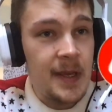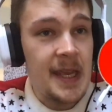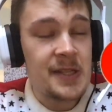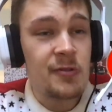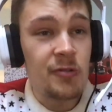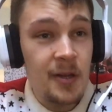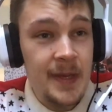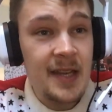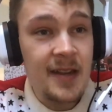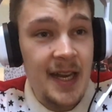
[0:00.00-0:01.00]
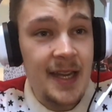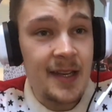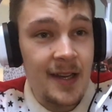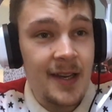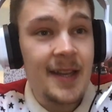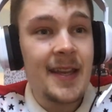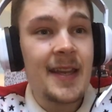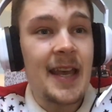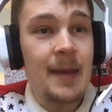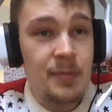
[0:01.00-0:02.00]
It's going to be a cracker.
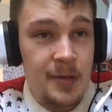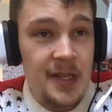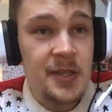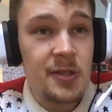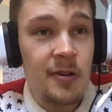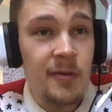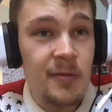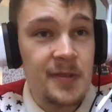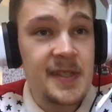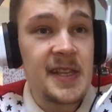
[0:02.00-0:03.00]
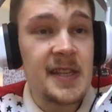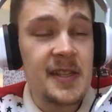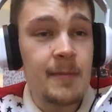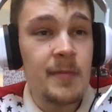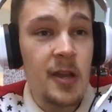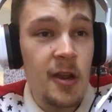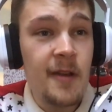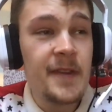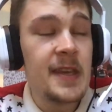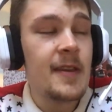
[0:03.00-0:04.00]
I'm pretty sure we'll see some
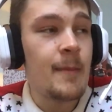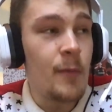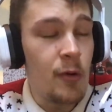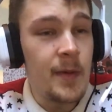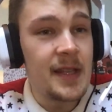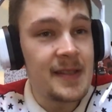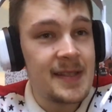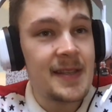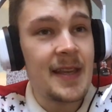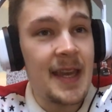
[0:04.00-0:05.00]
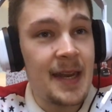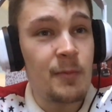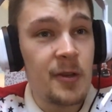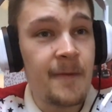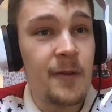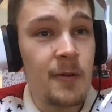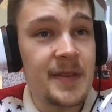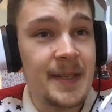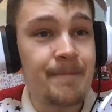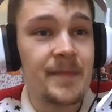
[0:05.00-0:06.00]
nervy moments, and I'm looking
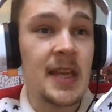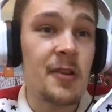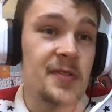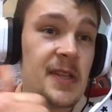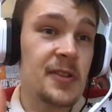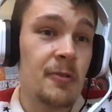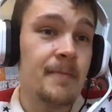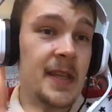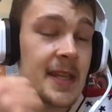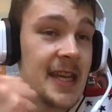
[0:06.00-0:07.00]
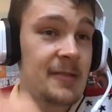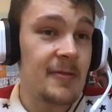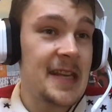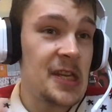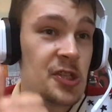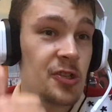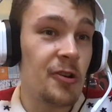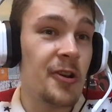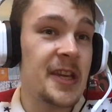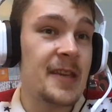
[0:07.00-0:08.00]
forward to it. And I'll see you all in the next one.
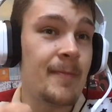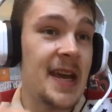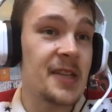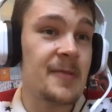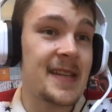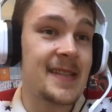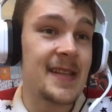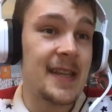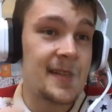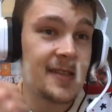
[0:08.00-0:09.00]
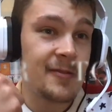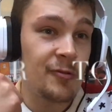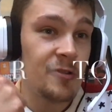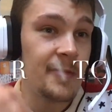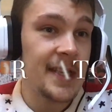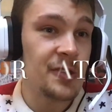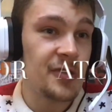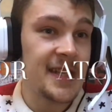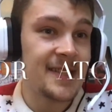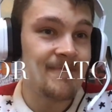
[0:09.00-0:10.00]
Enjoy Match Week 6. Going to be
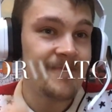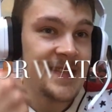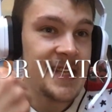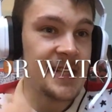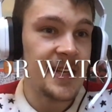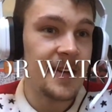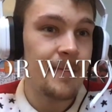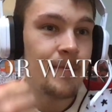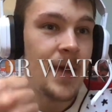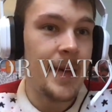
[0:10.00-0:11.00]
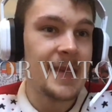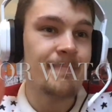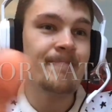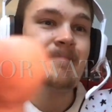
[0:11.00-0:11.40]
interesting. See you later. Bye-bye.